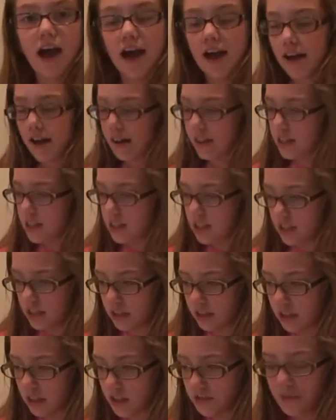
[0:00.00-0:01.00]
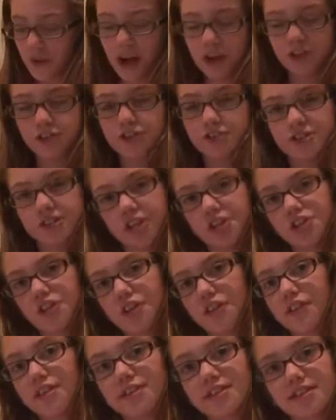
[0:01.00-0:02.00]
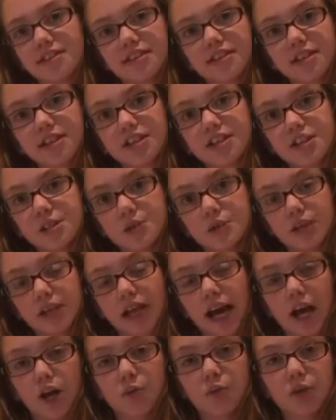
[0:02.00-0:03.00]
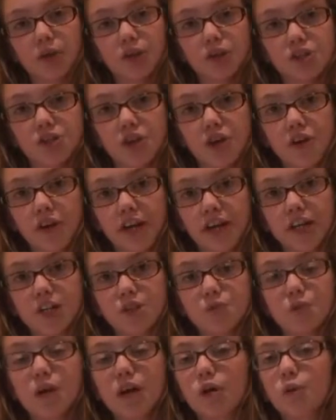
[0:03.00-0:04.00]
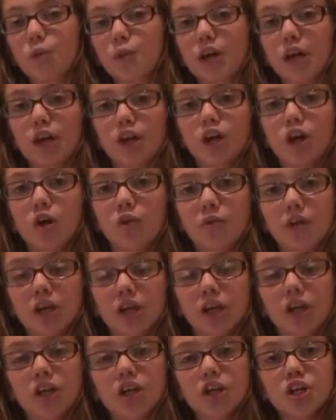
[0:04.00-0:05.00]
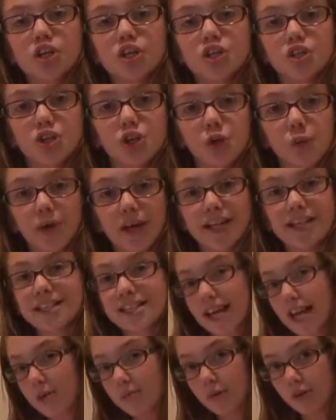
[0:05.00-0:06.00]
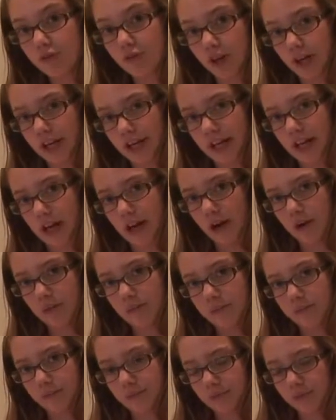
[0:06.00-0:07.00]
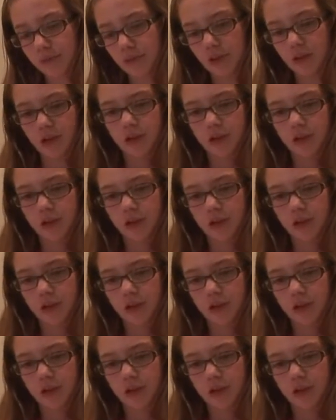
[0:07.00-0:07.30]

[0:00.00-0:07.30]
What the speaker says: And this fragile stage that these caterpillars are in is what we are going to examine right now.